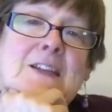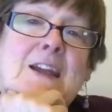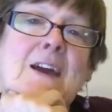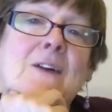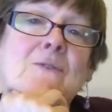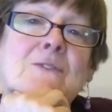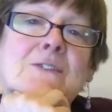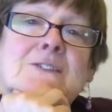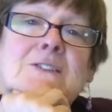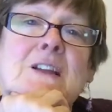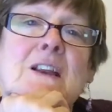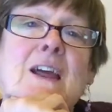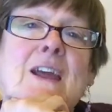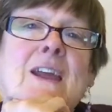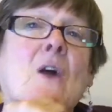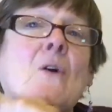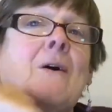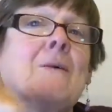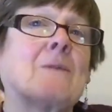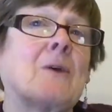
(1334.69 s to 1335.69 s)
now until I
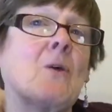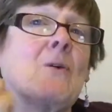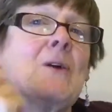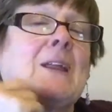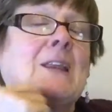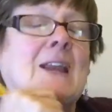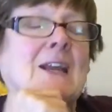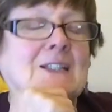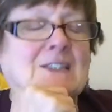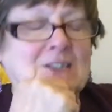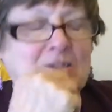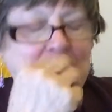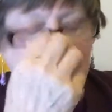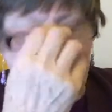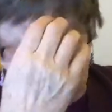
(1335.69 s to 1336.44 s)
go. I'm going next